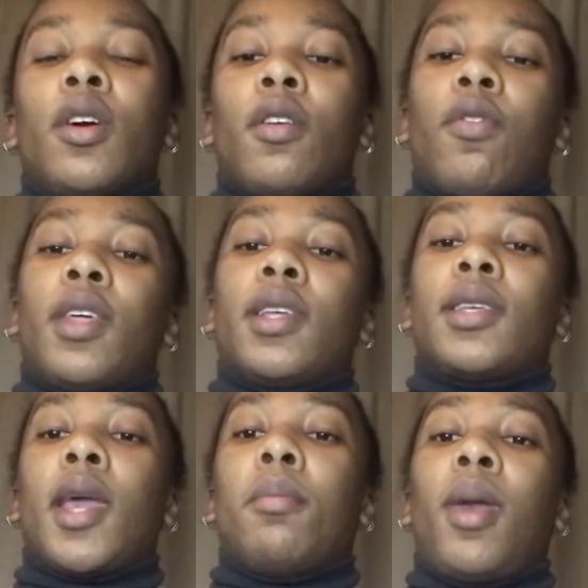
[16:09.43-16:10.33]
for the
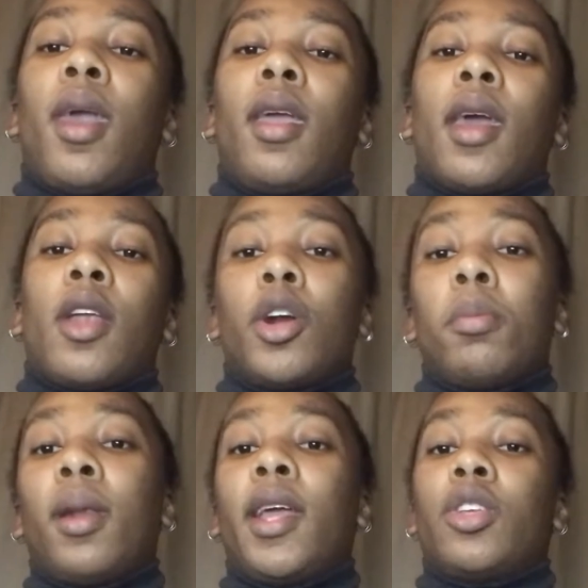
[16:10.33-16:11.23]
same pay and
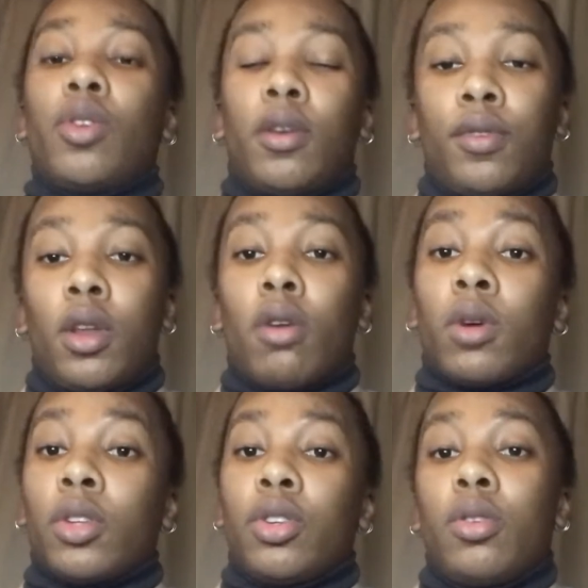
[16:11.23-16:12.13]
replace you if you don't
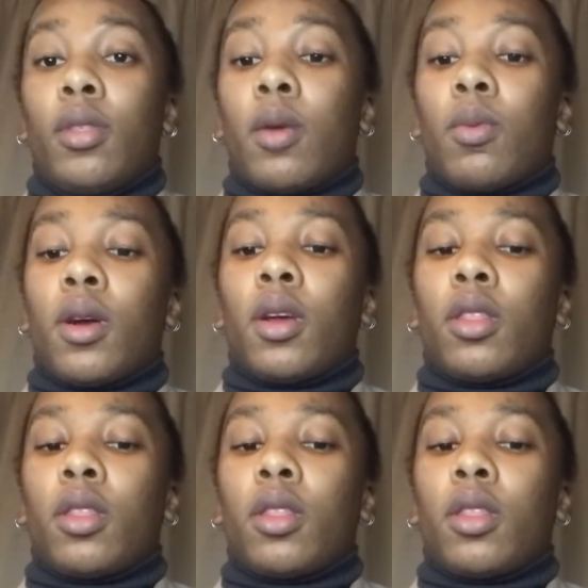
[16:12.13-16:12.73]
want to do that work.